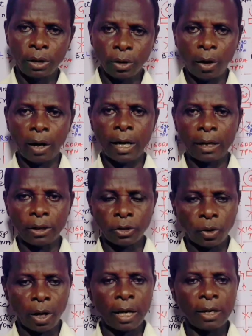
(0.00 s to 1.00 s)

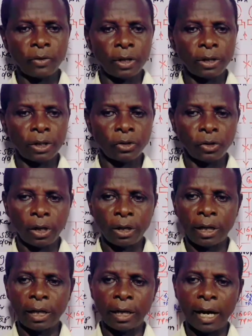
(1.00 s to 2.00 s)
its current rating is
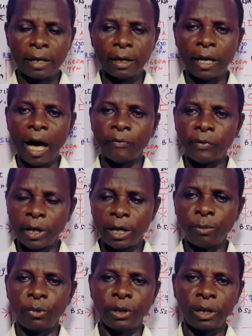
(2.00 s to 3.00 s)
not readily
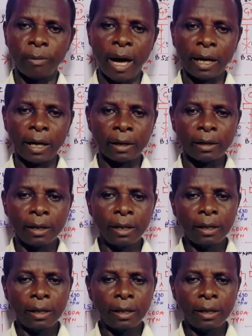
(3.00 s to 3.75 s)
available in the market,